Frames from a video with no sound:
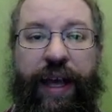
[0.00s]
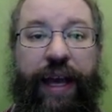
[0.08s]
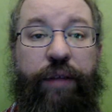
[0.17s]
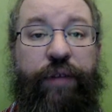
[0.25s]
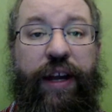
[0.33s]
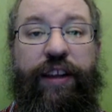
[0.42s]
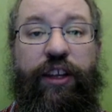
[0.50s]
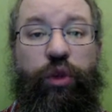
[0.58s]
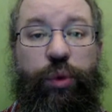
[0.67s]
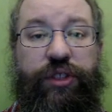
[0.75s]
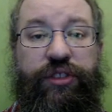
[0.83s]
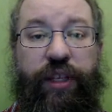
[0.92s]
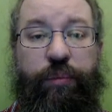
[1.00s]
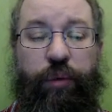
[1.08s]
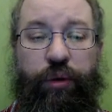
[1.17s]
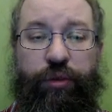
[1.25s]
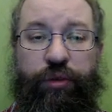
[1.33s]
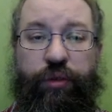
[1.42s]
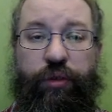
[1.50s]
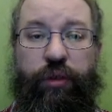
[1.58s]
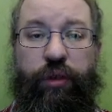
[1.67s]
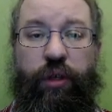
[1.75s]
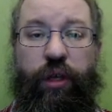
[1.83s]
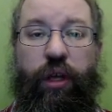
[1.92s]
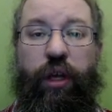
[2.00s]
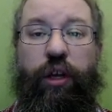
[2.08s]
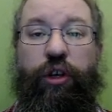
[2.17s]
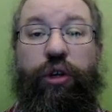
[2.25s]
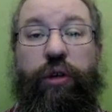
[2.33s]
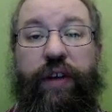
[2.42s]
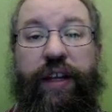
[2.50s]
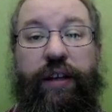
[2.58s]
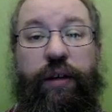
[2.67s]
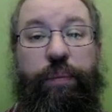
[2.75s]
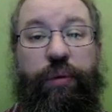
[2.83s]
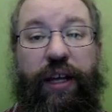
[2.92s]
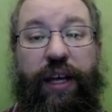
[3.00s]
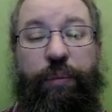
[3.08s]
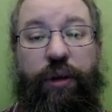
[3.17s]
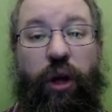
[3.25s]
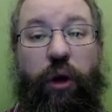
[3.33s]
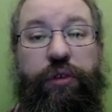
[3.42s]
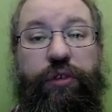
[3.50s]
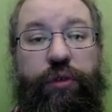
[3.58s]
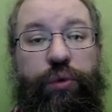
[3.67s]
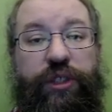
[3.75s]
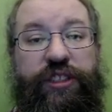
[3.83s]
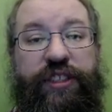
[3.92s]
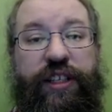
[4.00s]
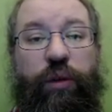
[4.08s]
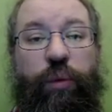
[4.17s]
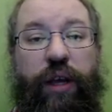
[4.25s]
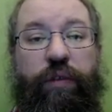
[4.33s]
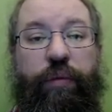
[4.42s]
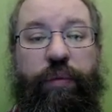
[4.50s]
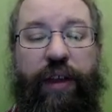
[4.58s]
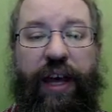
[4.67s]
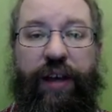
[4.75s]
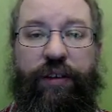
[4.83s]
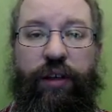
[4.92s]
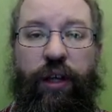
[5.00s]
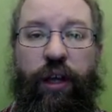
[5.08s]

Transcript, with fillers: And finally, twisting motion, curving in a plane but also twisting away from that